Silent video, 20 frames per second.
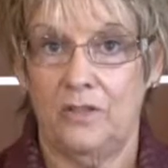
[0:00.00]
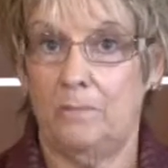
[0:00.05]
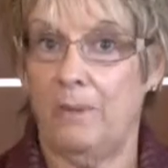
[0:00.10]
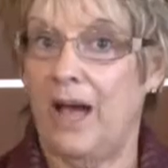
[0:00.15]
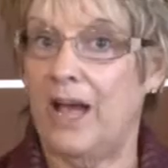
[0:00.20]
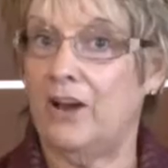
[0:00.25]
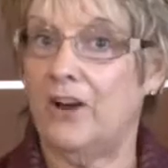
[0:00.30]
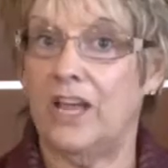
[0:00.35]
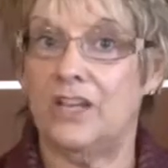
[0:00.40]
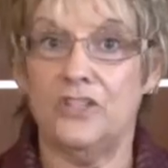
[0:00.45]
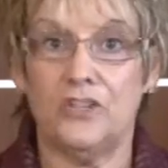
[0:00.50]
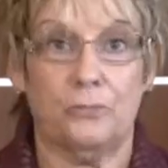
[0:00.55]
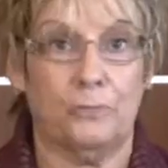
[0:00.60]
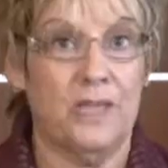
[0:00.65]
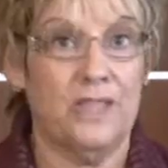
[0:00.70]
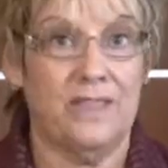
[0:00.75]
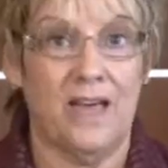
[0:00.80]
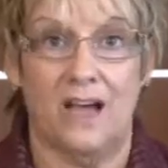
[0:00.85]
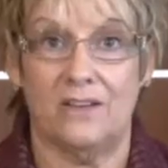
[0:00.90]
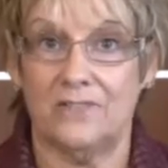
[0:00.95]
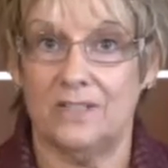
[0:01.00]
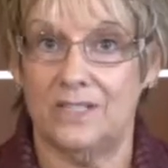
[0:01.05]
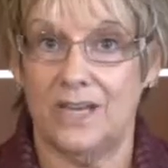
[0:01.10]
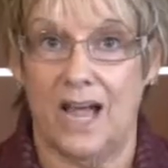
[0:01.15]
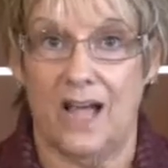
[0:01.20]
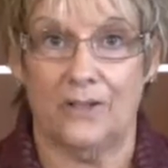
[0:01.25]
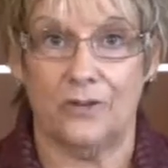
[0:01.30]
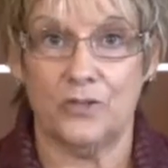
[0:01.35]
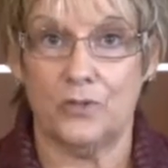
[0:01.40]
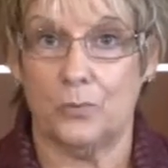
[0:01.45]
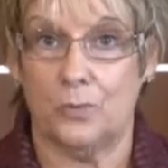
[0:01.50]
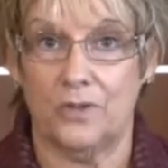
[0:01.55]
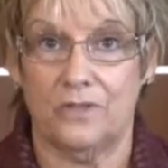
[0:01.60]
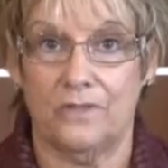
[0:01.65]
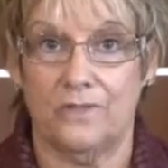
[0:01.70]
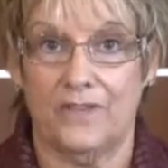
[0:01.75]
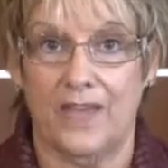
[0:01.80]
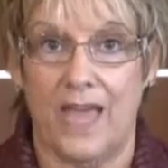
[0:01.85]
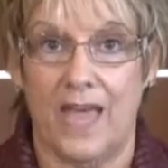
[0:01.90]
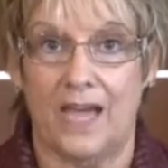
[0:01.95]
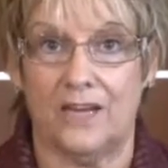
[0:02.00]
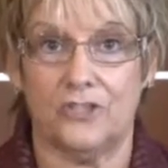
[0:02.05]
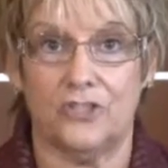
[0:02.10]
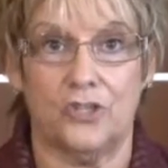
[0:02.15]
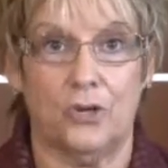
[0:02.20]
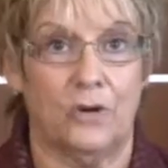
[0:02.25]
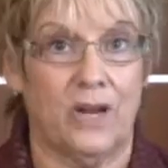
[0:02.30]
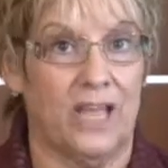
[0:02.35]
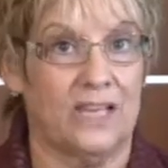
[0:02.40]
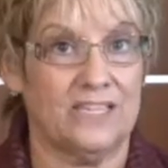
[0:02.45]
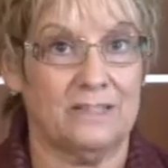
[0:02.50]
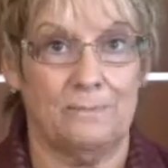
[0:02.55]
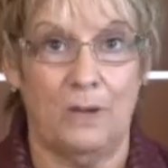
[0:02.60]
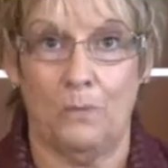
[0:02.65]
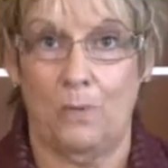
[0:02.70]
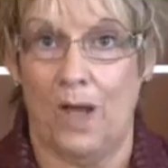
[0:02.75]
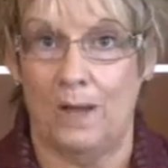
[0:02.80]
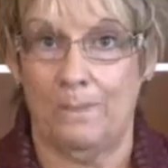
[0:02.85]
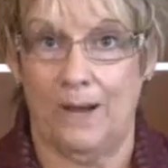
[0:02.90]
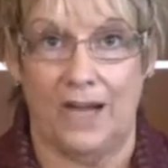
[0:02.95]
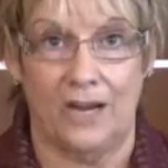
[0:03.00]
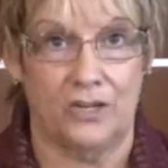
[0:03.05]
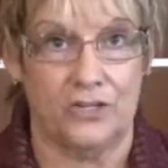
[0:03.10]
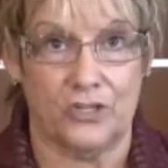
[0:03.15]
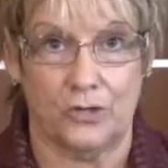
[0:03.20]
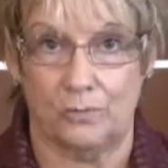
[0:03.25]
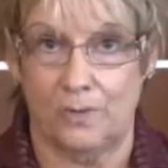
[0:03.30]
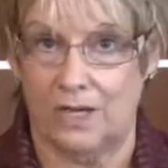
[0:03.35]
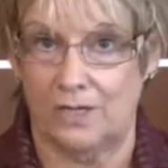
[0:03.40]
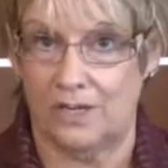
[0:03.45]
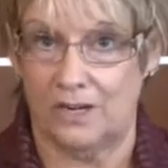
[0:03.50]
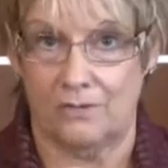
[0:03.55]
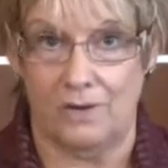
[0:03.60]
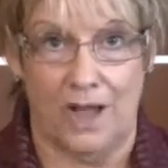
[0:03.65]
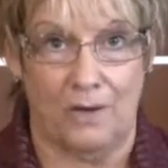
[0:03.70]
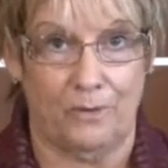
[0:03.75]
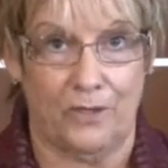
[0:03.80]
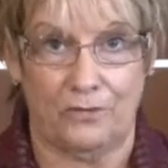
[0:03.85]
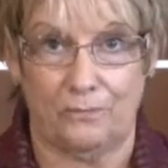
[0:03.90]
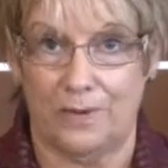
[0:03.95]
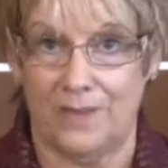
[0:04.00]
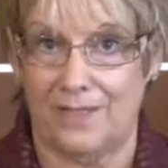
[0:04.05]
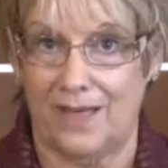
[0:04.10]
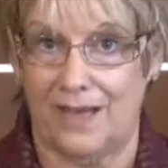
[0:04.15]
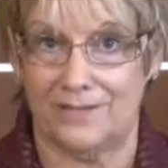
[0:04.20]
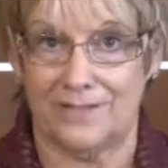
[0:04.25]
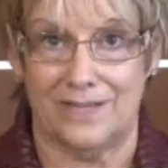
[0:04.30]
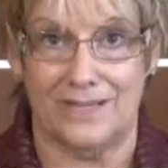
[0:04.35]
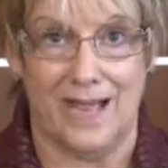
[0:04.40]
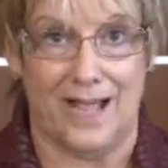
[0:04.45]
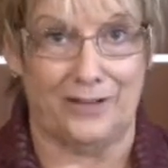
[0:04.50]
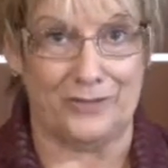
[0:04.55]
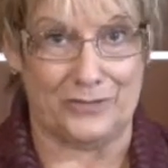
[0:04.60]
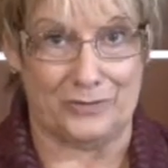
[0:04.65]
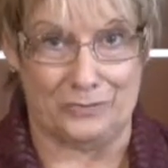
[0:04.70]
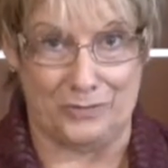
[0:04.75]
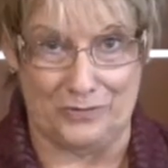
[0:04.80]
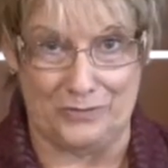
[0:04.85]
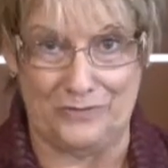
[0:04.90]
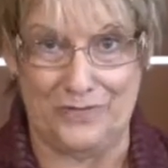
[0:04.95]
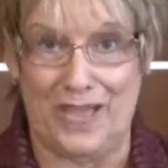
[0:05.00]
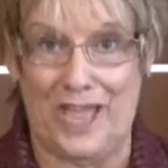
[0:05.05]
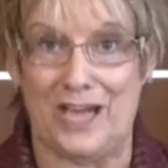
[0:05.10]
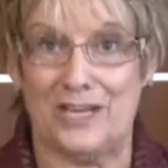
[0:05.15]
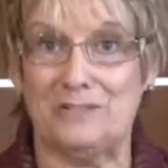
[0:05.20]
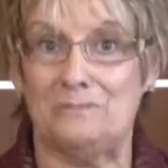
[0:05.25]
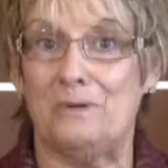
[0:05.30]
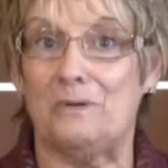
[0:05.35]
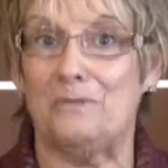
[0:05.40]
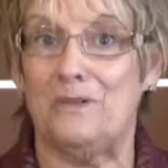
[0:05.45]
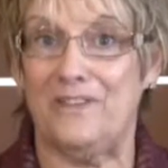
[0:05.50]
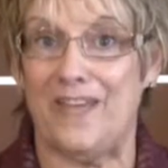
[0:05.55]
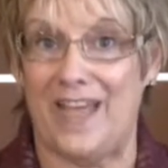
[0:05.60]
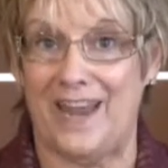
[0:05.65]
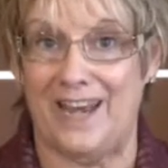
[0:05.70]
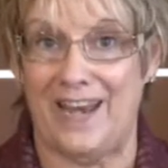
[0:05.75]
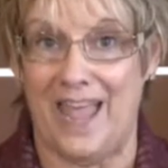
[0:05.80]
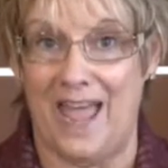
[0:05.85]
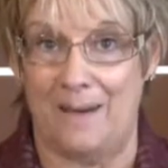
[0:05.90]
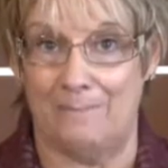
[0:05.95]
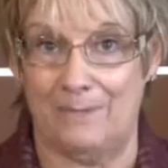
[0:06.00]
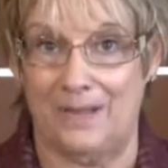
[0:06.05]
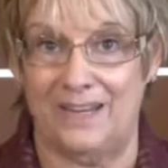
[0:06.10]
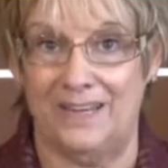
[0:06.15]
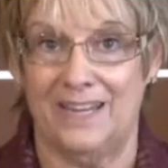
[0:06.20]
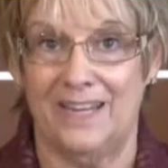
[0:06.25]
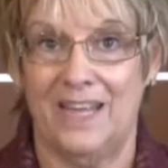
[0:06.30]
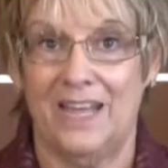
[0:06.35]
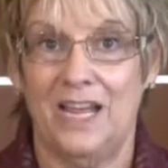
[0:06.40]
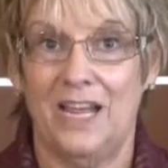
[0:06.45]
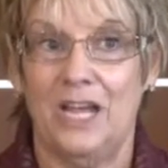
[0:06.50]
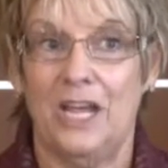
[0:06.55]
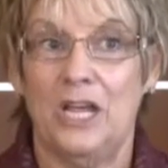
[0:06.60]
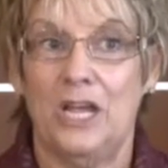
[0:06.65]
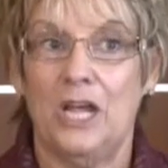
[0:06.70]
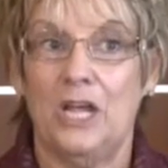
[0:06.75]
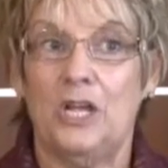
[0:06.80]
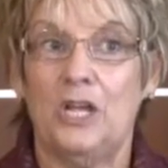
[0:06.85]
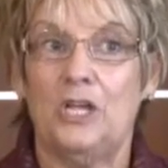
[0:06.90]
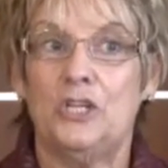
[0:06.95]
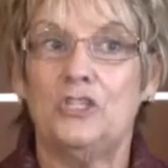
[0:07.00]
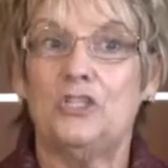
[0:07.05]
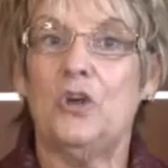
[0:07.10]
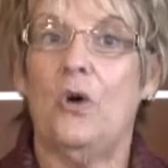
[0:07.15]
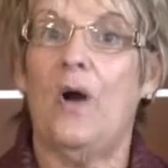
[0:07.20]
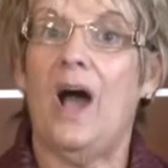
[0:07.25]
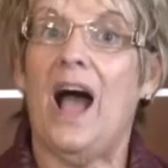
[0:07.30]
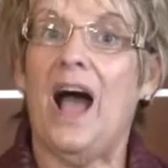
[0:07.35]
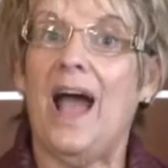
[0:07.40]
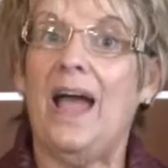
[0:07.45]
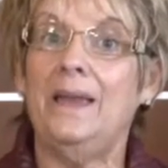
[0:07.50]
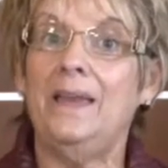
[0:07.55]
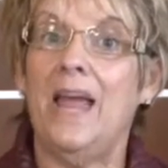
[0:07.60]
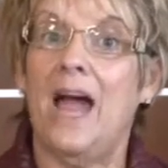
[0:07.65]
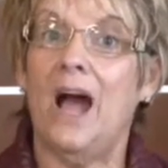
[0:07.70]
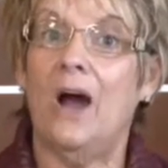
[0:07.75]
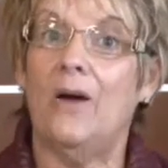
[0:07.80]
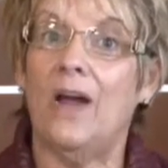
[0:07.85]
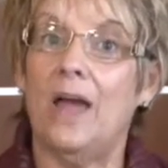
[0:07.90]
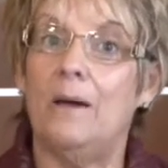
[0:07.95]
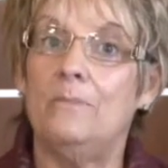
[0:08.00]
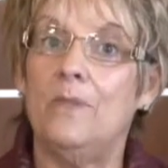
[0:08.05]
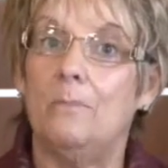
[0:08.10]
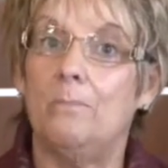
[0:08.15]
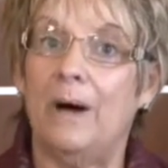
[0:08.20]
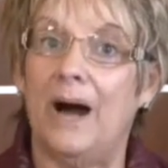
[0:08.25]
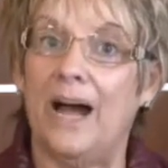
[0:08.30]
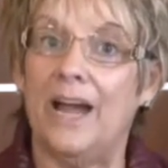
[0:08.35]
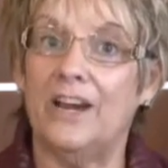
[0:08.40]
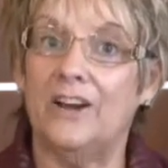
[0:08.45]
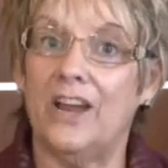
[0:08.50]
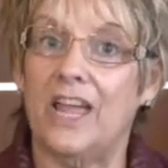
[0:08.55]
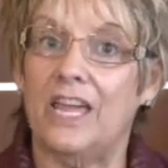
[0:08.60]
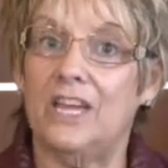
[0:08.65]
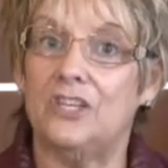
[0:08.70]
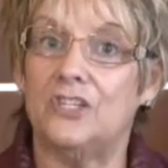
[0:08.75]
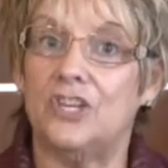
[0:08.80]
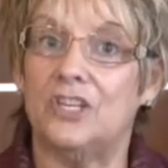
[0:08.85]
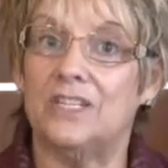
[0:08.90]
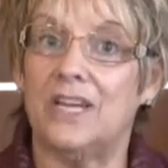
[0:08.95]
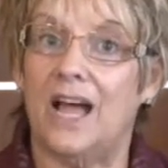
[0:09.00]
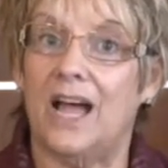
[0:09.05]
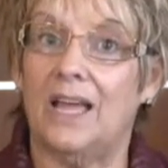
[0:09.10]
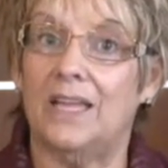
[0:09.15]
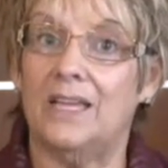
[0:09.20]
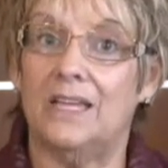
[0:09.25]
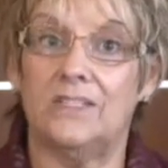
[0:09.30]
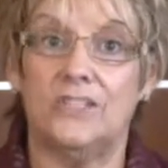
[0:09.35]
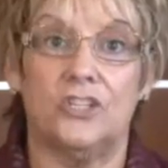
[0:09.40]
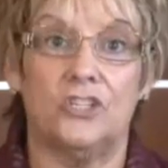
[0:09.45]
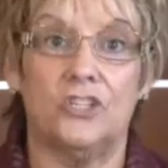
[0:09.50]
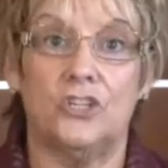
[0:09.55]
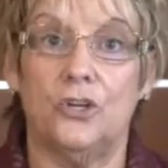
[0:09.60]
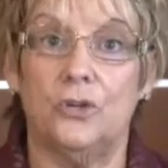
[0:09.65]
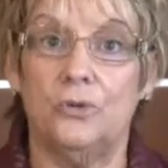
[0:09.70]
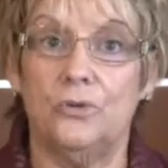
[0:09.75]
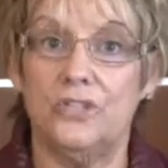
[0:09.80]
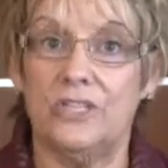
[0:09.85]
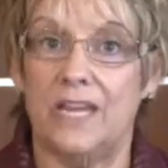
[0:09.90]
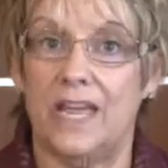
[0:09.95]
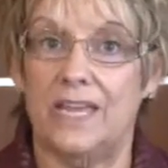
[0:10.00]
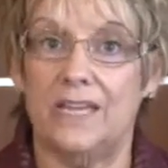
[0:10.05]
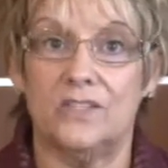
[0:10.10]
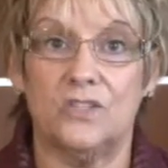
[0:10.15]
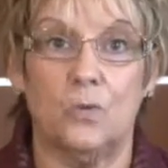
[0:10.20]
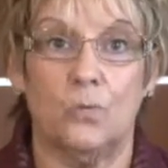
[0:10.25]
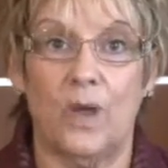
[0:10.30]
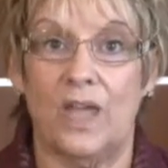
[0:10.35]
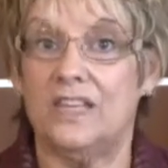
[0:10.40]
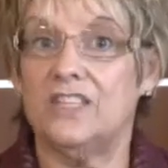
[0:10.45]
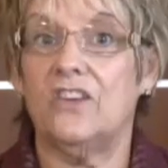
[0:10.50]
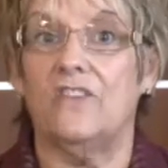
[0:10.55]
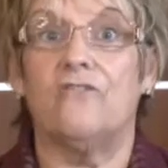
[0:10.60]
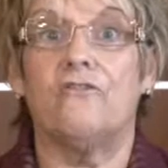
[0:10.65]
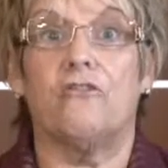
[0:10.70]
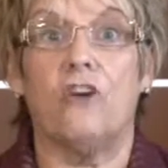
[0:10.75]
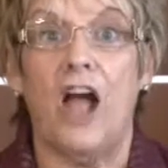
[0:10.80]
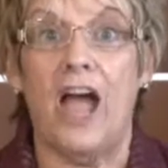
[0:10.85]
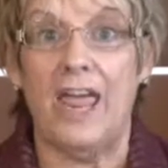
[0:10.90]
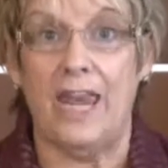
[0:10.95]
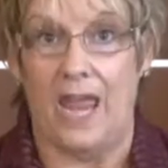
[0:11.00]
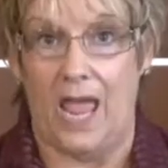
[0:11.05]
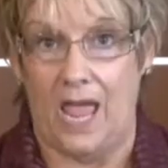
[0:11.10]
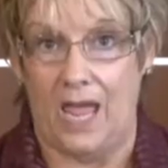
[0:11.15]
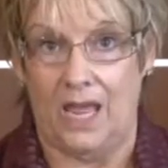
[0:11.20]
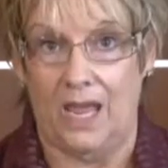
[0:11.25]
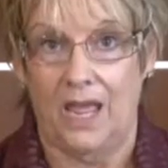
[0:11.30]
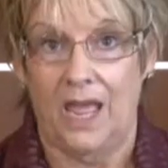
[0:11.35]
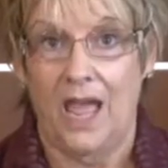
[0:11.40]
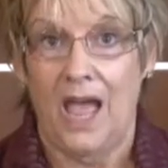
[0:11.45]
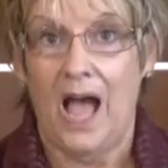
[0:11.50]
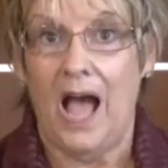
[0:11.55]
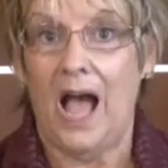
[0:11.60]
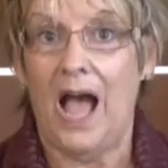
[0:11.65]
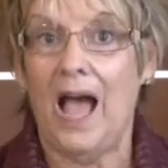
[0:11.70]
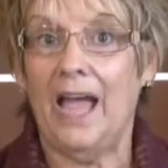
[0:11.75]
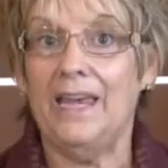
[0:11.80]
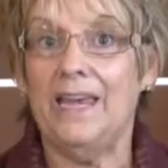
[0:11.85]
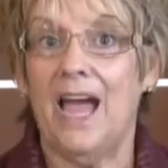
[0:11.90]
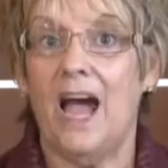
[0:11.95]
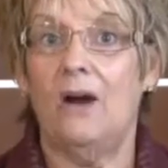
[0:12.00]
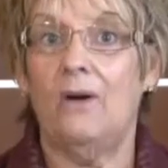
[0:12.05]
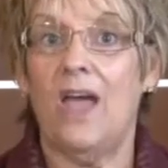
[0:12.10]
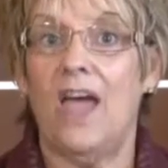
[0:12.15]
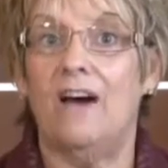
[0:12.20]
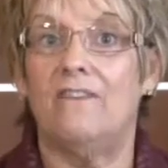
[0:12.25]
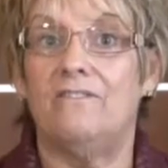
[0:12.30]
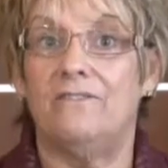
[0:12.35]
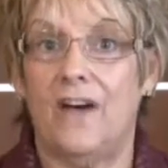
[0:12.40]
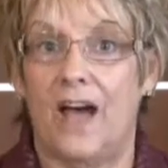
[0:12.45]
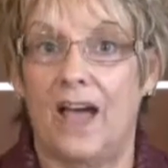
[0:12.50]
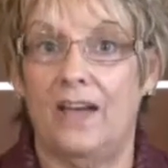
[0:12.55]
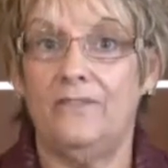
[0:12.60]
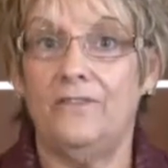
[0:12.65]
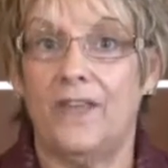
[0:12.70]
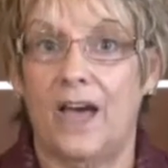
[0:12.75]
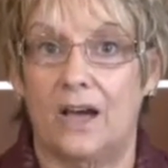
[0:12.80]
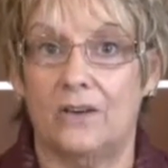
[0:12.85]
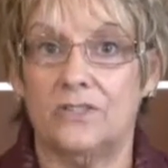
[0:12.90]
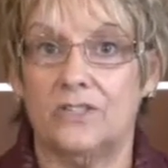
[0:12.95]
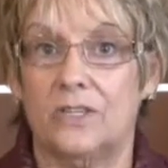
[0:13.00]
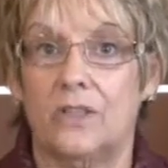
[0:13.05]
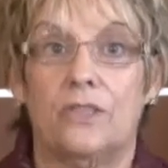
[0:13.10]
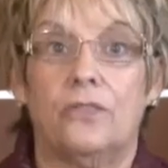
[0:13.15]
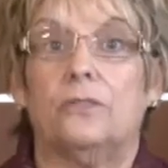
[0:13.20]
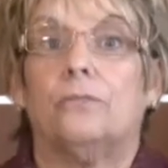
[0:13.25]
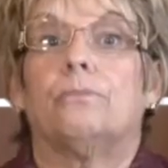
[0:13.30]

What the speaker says: The buyer has $3,000 worth of cash. Don't ask me why buyers are running around with $3,000 worth of cash, but we've had it happen. So I now am the buyer agent. It's a Tuesday, it's a Friday. I now have $5,000,